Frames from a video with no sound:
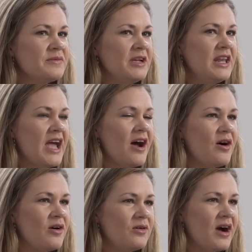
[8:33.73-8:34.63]
I mean,
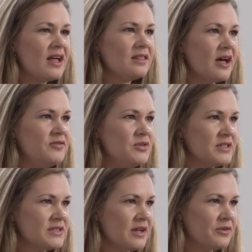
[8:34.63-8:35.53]
now I love
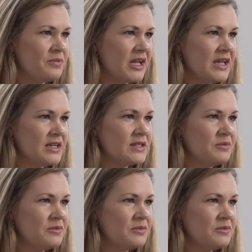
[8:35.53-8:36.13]
doing stuff with my kids.